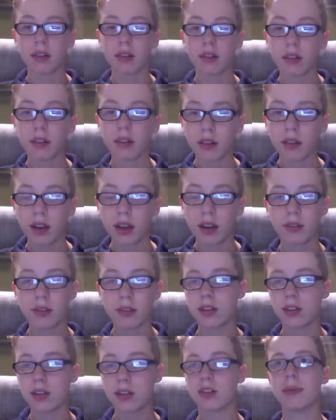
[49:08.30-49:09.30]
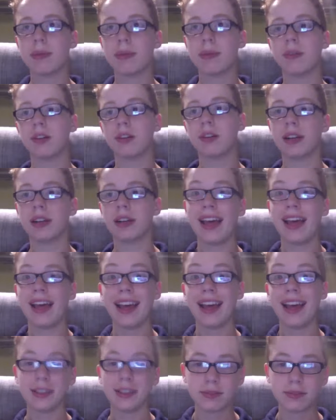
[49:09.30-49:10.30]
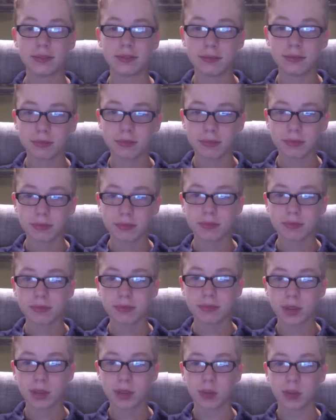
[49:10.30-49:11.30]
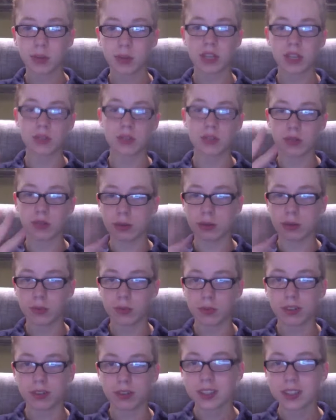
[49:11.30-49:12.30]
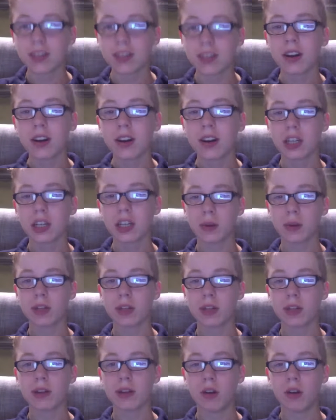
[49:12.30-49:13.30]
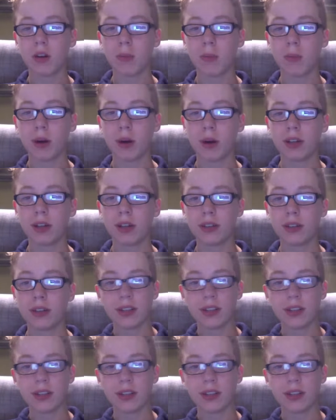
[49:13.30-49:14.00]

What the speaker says: And then some people are like, ah. And there's just 3 people. Hershey Park is my home park. It's like